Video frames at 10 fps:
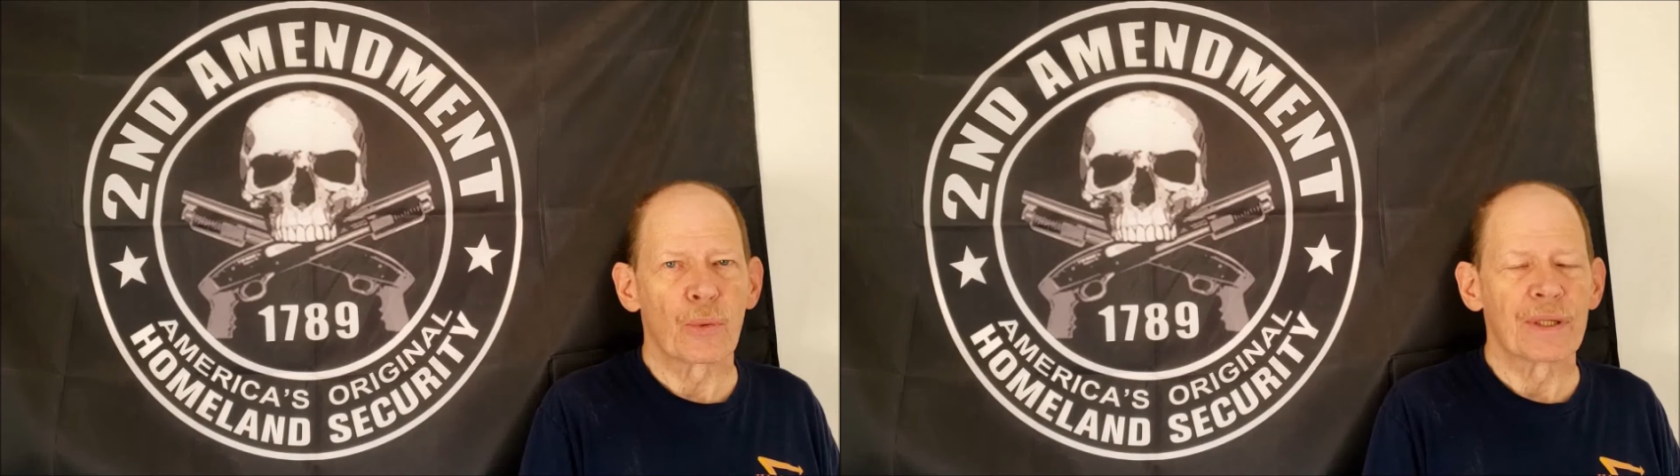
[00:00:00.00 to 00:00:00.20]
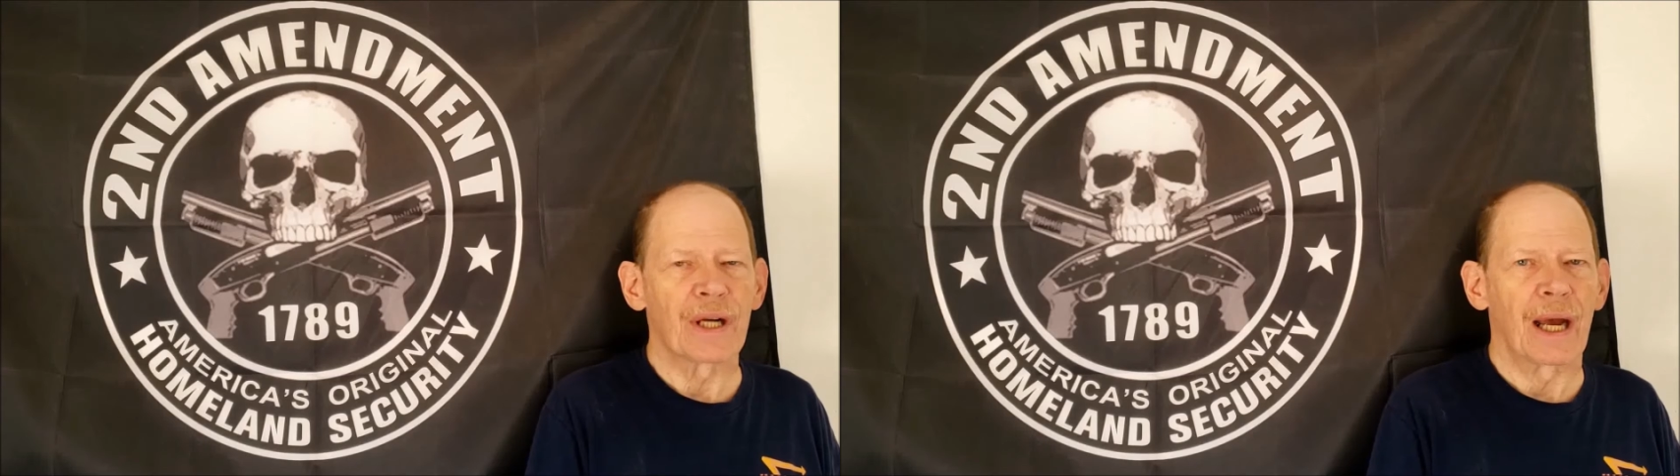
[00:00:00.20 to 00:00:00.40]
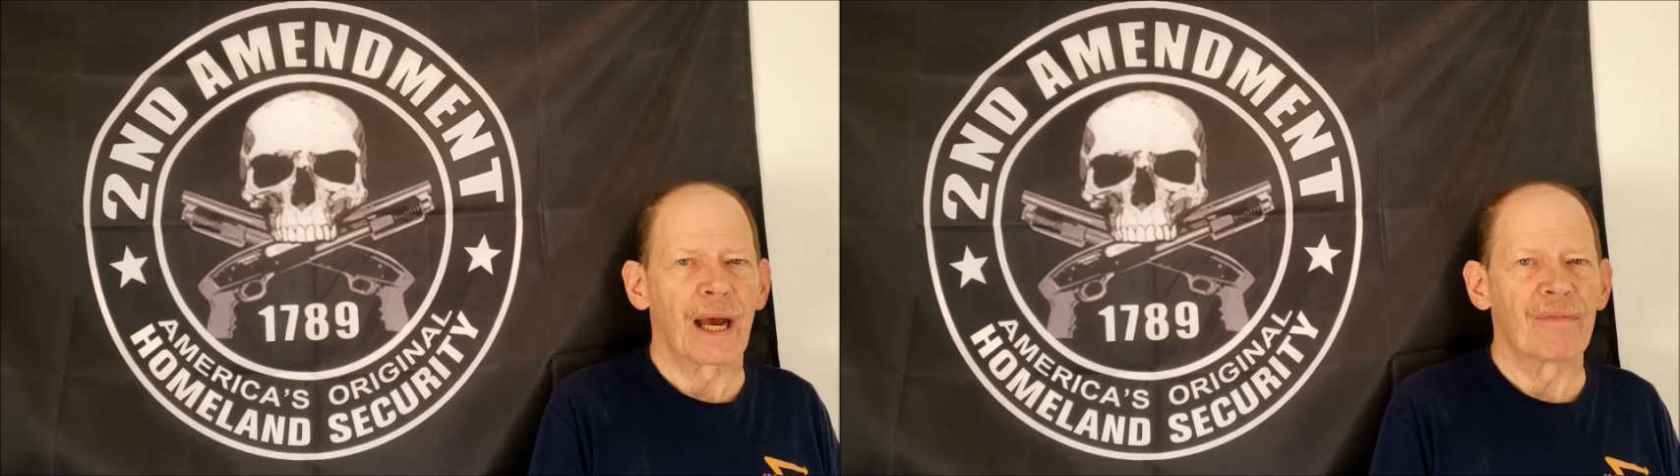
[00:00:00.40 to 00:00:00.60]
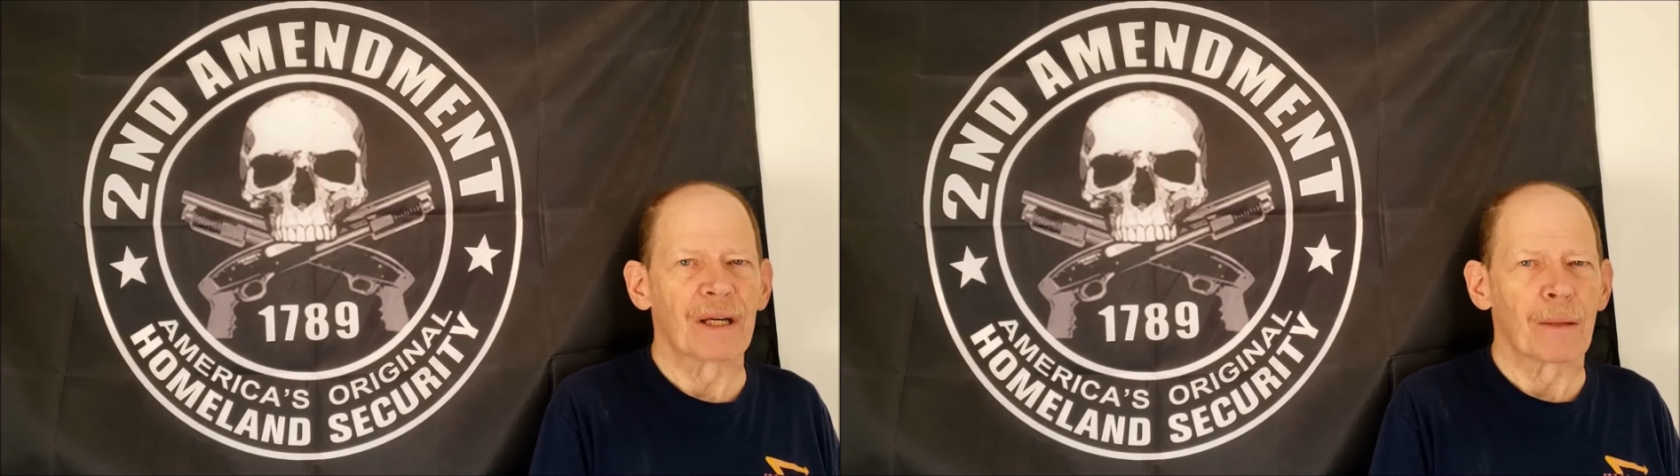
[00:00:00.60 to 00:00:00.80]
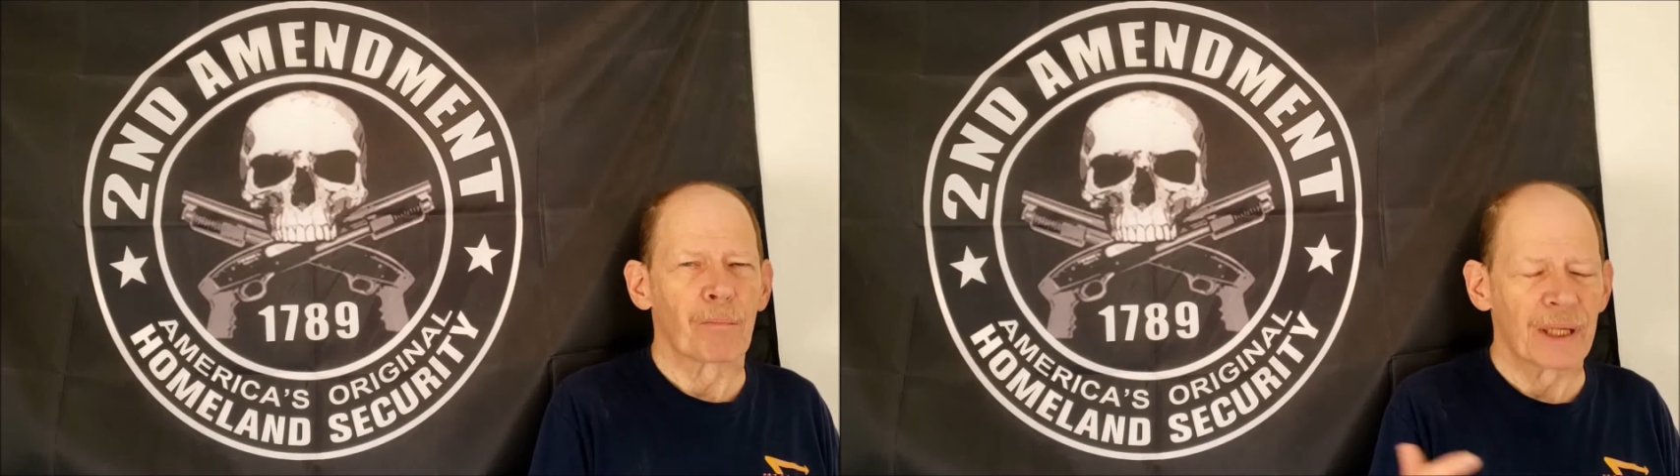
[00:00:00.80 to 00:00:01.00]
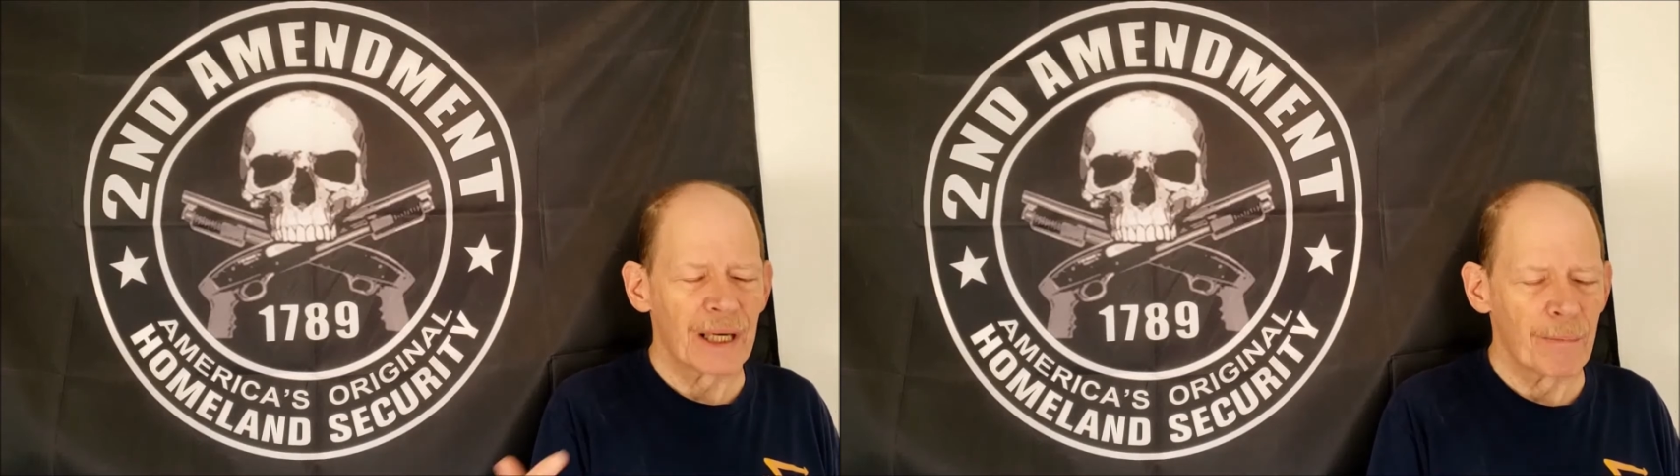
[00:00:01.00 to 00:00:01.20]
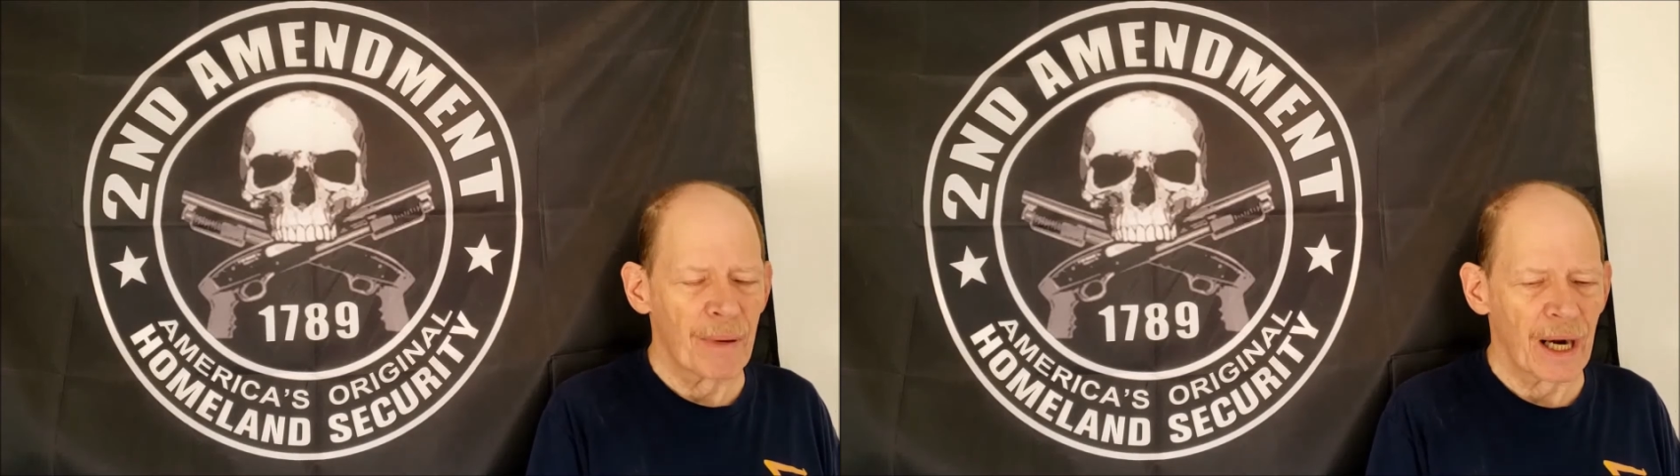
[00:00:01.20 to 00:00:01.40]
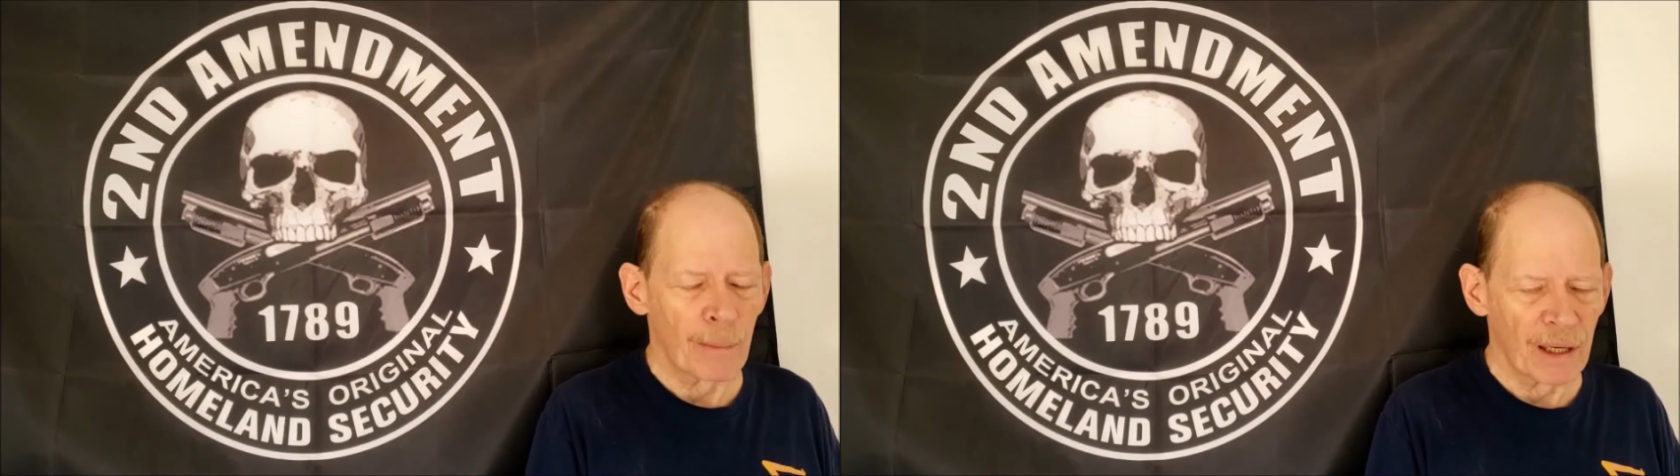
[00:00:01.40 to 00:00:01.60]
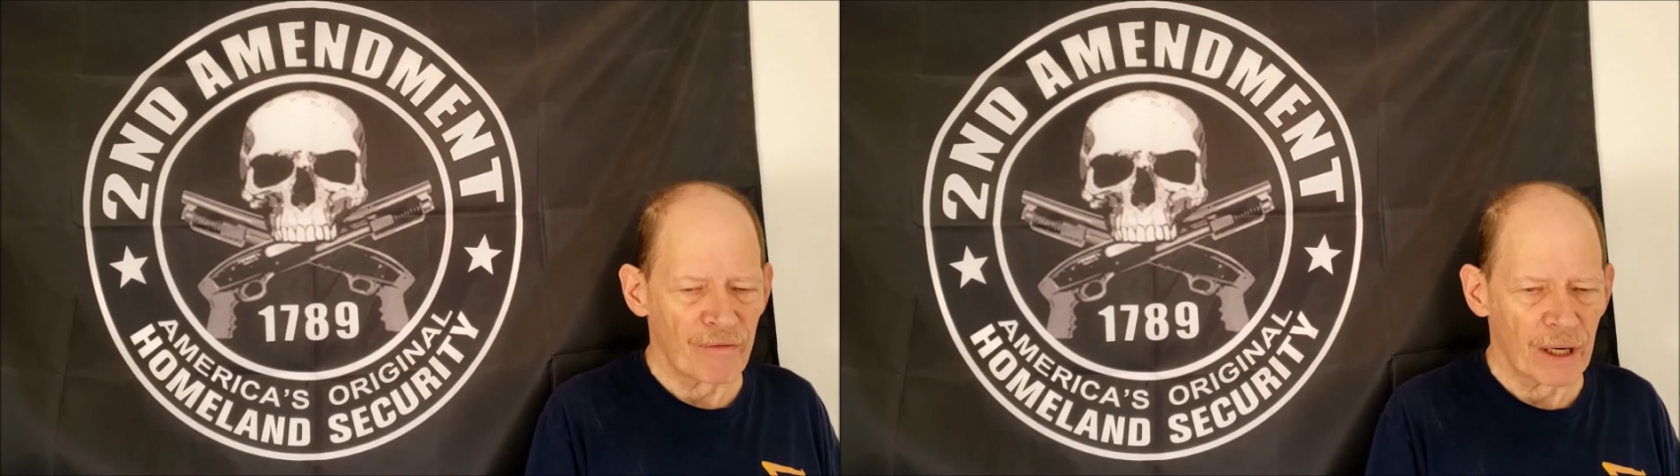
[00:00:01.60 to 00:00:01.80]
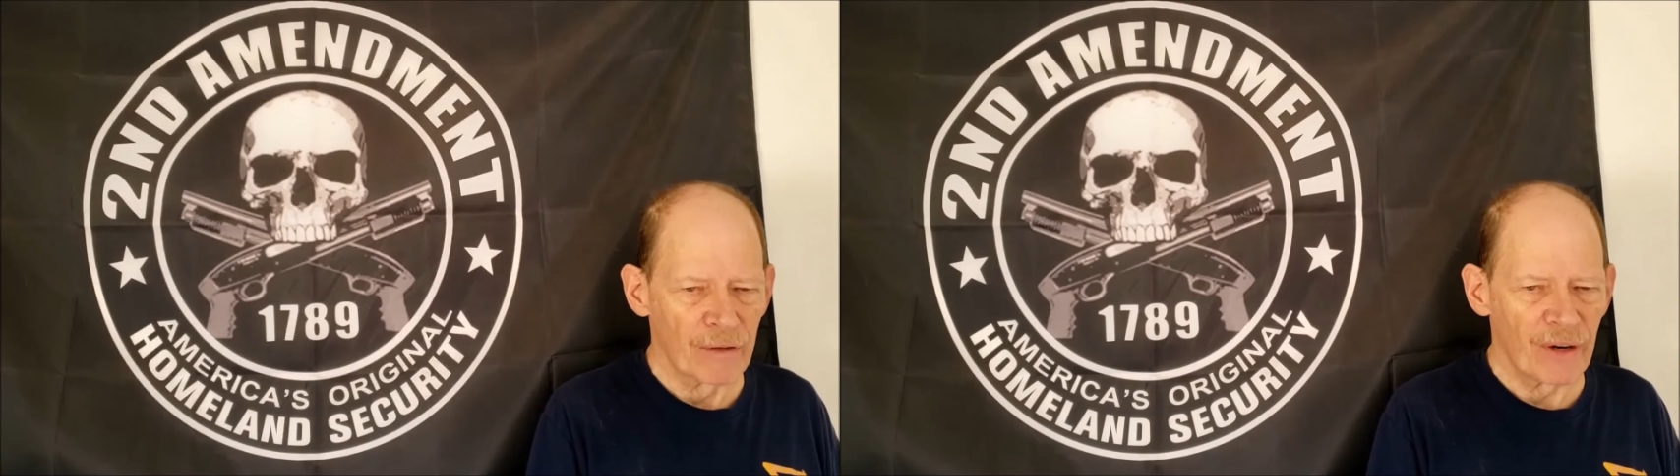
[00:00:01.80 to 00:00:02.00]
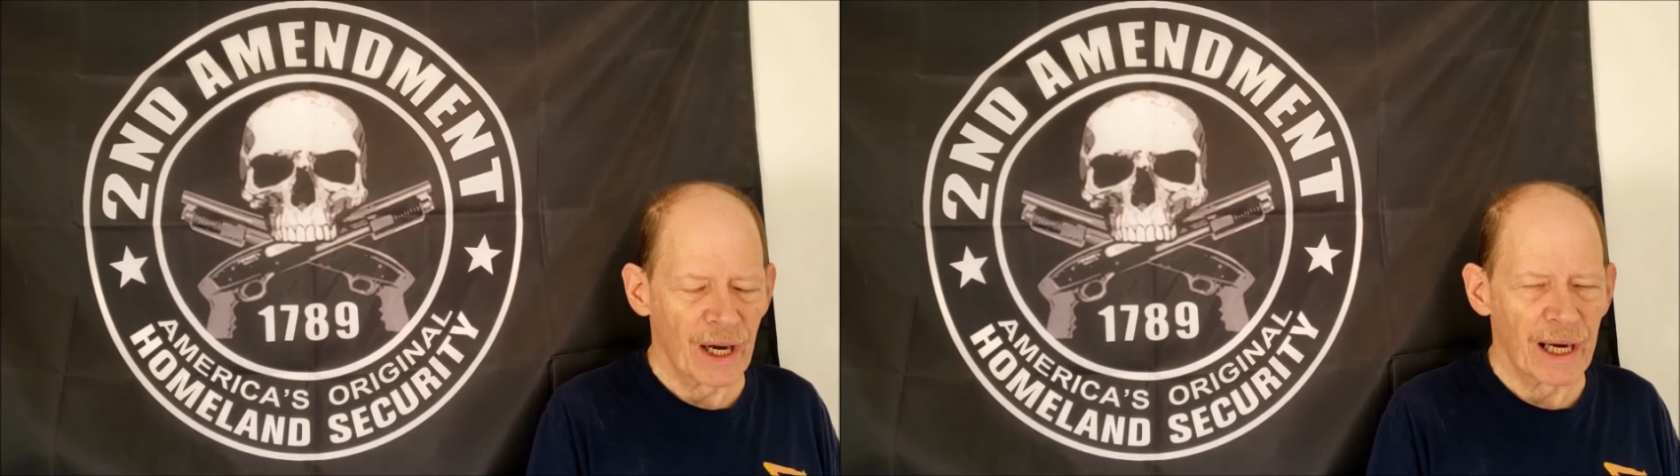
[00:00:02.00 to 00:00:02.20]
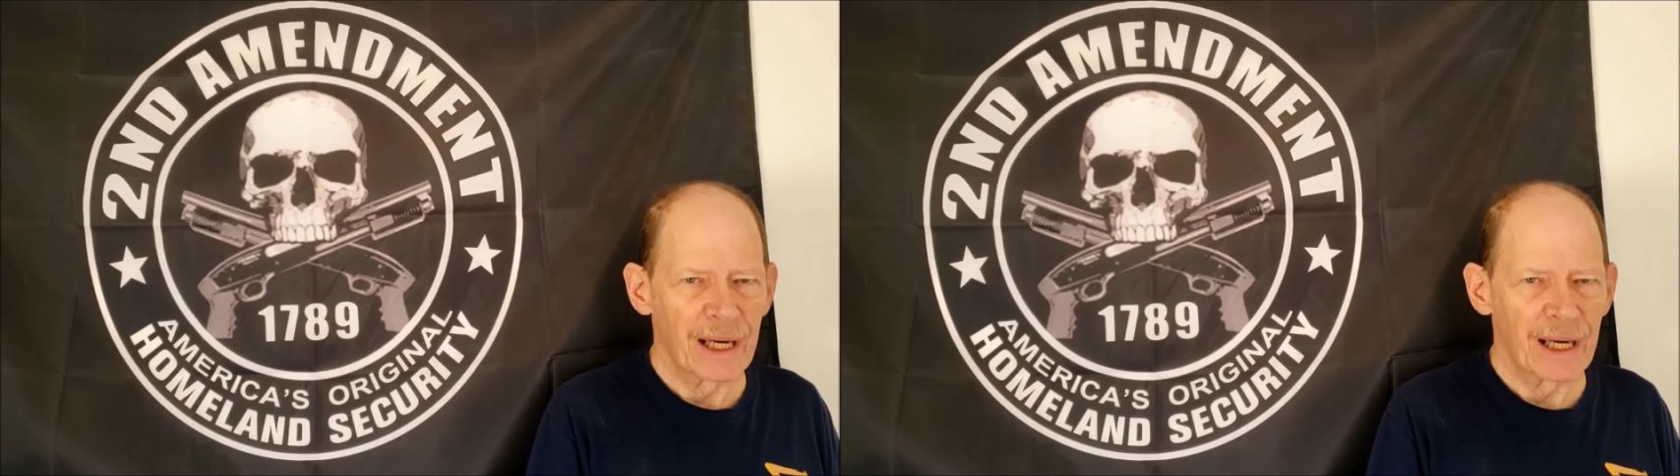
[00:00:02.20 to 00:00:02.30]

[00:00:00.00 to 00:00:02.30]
which I haven't completely been able to verify,